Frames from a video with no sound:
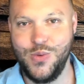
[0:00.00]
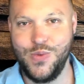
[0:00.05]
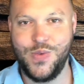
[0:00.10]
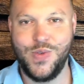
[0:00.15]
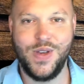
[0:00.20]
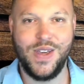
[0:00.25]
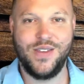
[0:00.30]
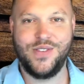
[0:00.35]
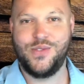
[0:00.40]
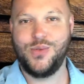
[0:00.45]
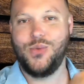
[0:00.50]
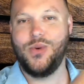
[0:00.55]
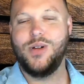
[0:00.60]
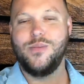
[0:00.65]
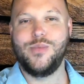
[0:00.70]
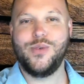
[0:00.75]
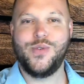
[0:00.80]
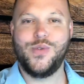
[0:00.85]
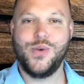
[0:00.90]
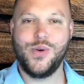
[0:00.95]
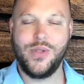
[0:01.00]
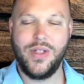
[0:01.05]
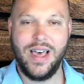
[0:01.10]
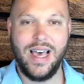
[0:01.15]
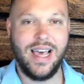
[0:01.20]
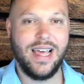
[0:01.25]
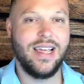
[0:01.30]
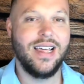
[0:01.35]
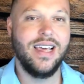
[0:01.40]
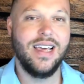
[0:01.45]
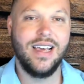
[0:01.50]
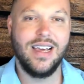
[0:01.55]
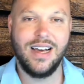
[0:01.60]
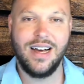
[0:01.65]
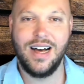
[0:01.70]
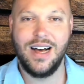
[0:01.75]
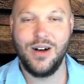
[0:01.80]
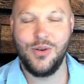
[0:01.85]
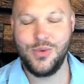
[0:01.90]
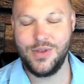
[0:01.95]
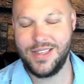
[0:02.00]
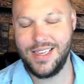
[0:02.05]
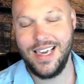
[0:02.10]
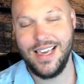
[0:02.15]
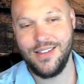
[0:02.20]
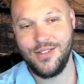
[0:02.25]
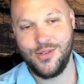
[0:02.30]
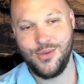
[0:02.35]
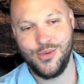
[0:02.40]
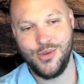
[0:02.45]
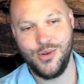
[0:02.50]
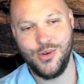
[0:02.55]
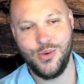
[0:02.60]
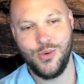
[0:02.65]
The one before that uh, was canceled due to weather.